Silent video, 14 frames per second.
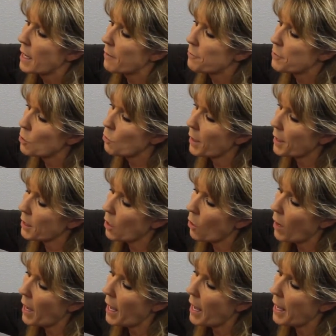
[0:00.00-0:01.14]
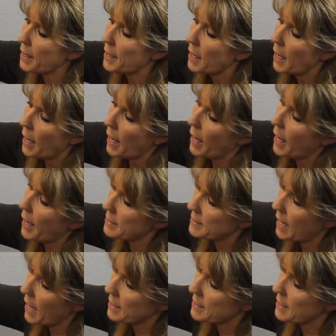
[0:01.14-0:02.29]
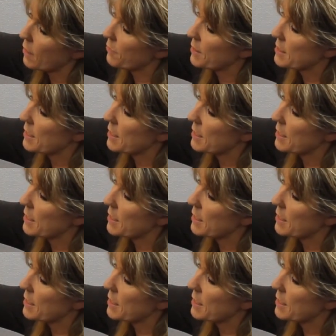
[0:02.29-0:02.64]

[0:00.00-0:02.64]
If you want to go ahead and tack down